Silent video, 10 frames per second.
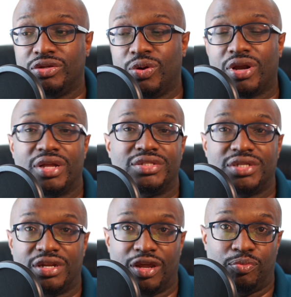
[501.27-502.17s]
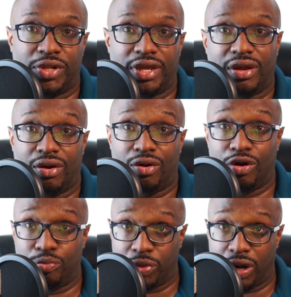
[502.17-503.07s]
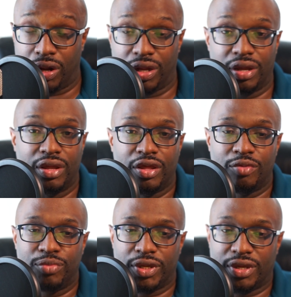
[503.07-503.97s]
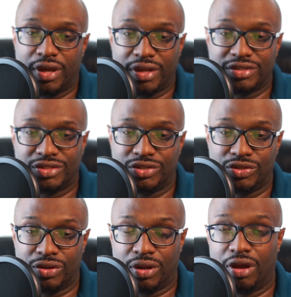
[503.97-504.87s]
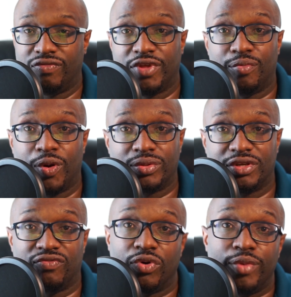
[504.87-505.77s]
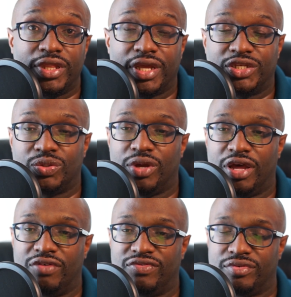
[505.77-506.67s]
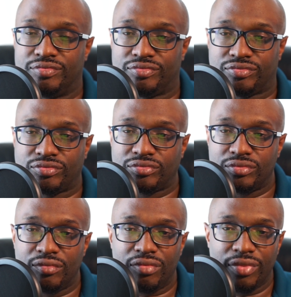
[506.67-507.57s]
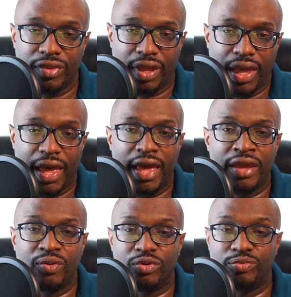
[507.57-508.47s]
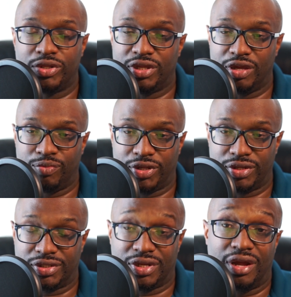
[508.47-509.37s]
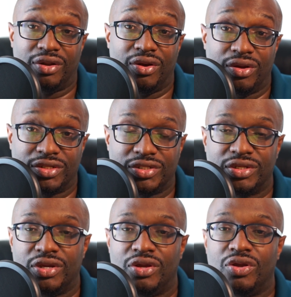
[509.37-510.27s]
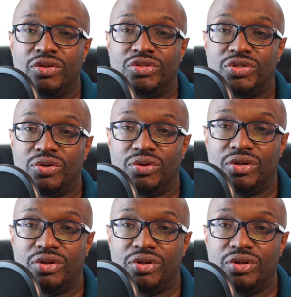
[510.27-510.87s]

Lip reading: considered a player or a baller because of the amount of women that you have. I would put the impetus on us to